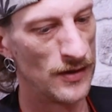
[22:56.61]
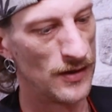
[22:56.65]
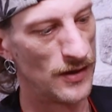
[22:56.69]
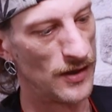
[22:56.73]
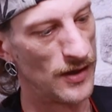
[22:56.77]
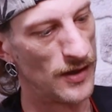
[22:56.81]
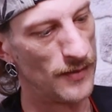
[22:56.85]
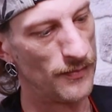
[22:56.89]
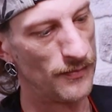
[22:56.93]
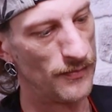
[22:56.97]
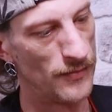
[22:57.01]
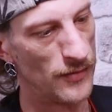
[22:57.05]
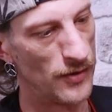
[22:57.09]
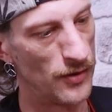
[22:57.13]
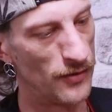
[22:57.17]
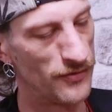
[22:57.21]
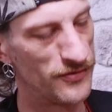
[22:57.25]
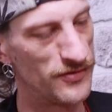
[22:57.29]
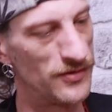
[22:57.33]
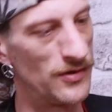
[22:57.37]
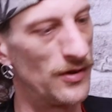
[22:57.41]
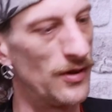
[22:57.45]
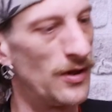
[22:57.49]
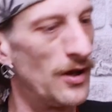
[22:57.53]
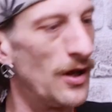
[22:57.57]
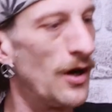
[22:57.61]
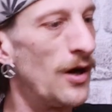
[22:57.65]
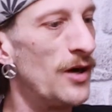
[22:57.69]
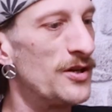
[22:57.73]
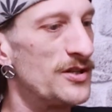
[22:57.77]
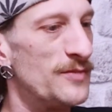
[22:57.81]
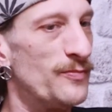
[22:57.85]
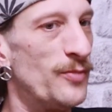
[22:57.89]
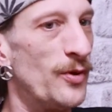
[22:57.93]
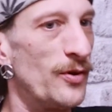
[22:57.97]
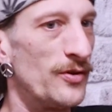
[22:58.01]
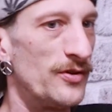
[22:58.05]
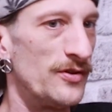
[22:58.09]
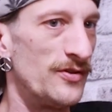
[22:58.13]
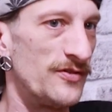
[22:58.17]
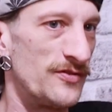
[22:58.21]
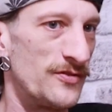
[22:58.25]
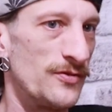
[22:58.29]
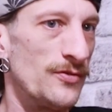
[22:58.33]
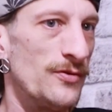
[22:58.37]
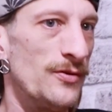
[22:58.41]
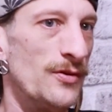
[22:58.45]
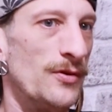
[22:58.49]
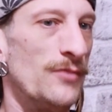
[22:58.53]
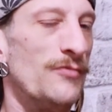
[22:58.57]
Um, a larger body of
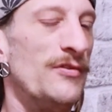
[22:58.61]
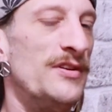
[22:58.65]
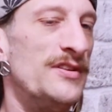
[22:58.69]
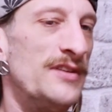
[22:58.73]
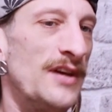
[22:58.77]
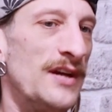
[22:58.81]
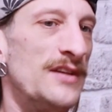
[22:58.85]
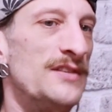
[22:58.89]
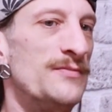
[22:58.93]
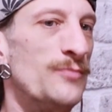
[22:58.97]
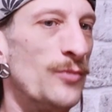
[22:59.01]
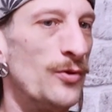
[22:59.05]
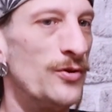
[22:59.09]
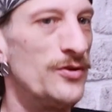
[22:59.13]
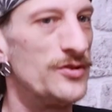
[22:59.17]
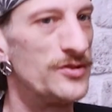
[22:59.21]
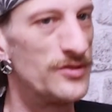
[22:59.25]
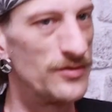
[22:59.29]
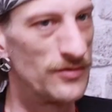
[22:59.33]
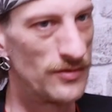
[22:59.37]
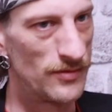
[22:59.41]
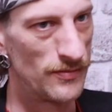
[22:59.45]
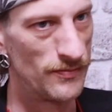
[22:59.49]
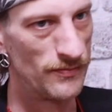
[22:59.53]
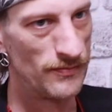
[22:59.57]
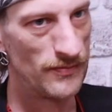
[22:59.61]
soil retains moisture